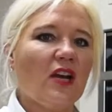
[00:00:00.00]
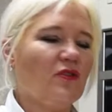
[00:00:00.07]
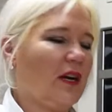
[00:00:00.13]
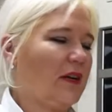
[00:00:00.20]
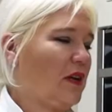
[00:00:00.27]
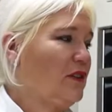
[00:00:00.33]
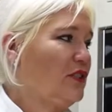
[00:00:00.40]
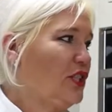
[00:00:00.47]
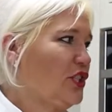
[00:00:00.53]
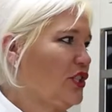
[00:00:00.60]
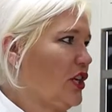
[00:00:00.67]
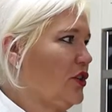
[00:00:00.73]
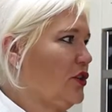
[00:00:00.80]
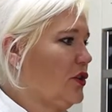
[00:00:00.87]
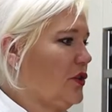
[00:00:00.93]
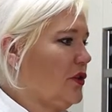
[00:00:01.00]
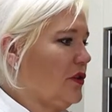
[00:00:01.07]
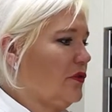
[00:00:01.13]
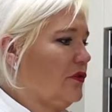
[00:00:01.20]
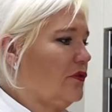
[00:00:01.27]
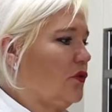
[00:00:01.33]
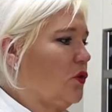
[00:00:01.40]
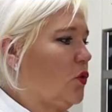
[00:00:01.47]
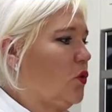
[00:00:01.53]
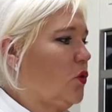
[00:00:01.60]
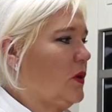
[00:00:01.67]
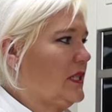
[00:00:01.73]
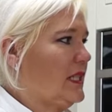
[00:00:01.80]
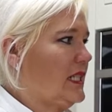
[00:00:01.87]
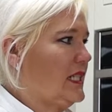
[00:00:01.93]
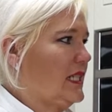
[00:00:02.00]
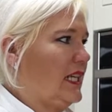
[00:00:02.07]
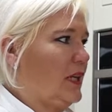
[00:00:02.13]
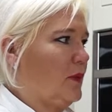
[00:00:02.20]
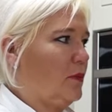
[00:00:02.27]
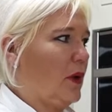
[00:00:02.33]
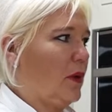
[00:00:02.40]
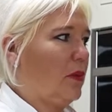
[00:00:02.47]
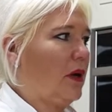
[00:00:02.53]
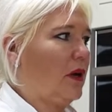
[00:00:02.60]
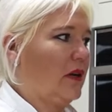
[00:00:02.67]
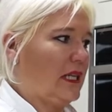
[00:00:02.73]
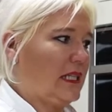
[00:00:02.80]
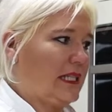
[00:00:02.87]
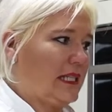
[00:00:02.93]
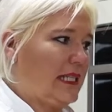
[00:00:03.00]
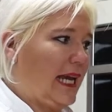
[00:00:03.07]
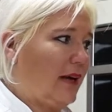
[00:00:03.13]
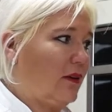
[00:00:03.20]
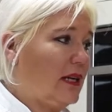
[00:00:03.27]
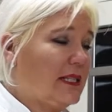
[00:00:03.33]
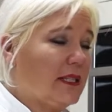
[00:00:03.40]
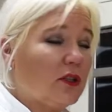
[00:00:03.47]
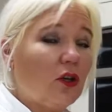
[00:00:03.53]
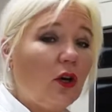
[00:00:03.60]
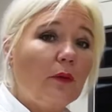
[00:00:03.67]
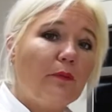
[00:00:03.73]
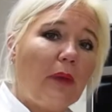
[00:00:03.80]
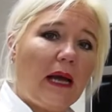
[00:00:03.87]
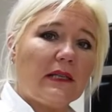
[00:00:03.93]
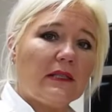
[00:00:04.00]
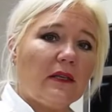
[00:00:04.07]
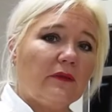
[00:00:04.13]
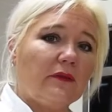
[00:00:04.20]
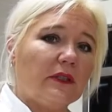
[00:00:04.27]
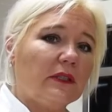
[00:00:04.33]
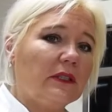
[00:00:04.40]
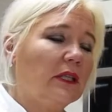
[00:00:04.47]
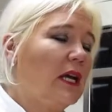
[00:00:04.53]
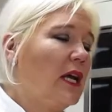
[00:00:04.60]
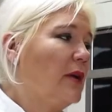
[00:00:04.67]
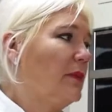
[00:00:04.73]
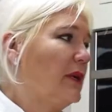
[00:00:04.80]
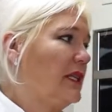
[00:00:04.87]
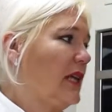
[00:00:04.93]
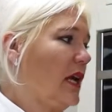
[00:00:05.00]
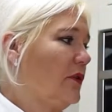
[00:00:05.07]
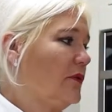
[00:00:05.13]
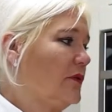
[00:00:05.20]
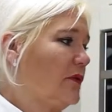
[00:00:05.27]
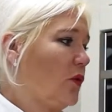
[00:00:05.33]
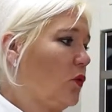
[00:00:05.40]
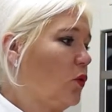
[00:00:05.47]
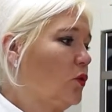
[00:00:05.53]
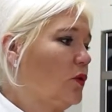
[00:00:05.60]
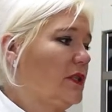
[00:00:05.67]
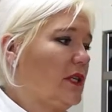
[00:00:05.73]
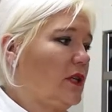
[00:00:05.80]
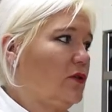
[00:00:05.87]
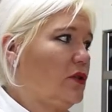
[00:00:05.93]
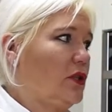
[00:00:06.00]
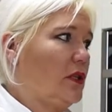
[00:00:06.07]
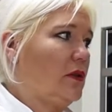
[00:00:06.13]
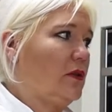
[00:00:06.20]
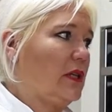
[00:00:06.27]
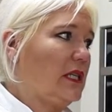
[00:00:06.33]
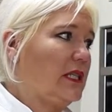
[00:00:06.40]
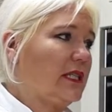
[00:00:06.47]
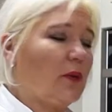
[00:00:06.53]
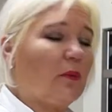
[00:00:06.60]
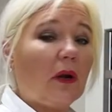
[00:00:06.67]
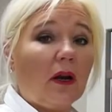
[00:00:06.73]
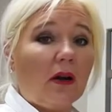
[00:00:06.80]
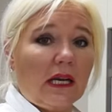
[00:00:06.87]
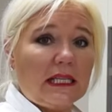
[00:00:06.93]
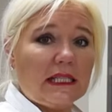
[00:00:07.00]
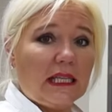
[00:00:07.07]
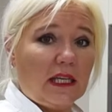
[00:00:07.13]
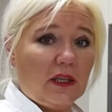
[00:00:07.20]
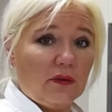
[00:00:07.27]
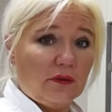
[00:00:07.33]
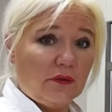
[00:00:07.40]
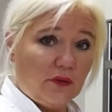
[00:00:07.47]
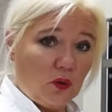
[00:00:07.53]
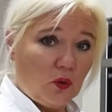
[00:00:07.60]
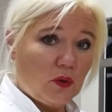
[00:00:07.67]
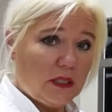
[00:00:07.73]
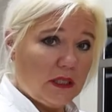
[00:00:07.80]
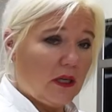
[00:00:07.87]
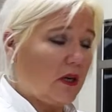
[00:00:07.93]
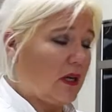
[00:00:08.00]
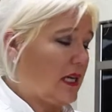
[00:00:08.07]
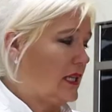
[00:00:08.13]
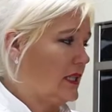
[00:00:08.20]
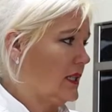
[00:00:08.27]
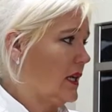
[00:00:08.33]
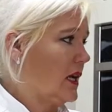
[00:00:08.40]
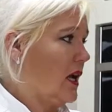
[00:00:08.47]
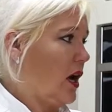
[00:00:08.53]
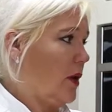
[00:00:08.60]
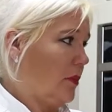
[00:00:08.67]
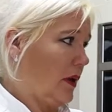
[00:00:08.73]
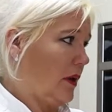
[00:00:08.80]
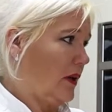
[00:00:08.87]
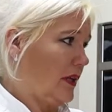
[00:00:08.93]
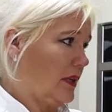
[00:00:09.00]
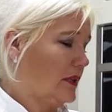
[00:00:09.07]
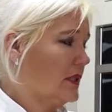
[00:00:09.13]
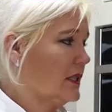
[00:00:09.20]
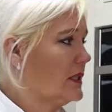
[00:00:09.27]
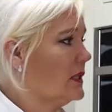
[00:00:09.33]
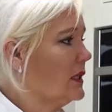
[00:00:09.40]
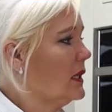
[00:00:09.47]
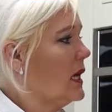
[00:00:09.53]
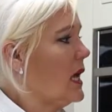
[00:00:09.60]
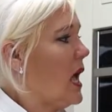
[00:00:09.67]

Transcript: I'm going to show you the full steam appliance now. It's a compact oven, but Neff also do this appliance in a full size appliance.